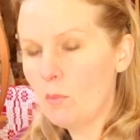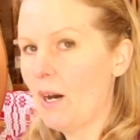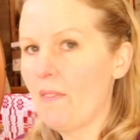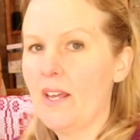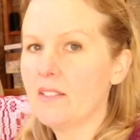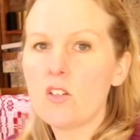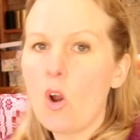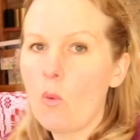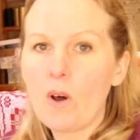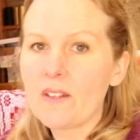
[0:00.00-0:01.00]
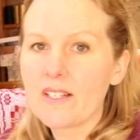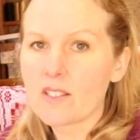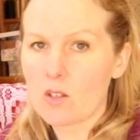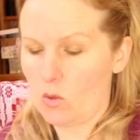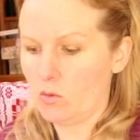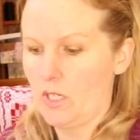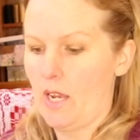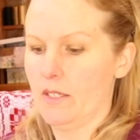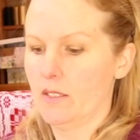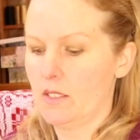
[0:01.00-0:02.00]
But that's not what they're sold
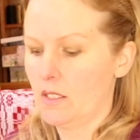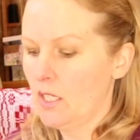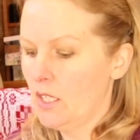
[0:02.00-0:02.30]
as.